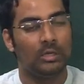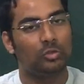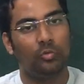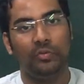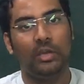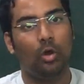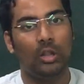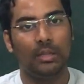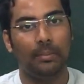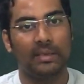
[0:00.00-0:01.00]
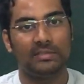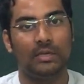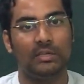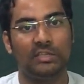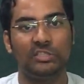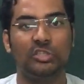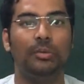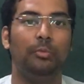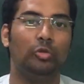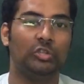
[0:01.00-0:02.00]
So we call them as a
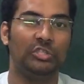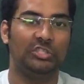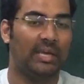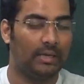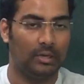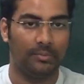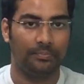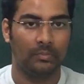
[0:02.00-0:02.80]
distribution channel.